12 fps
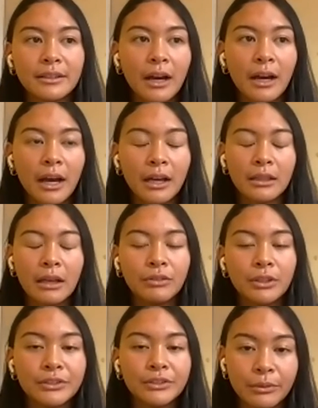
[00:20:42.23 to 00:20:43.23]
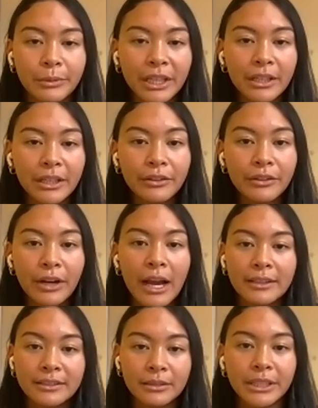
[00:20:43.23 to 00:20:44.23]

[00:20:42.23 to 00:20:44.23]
a high level in swimming, there has to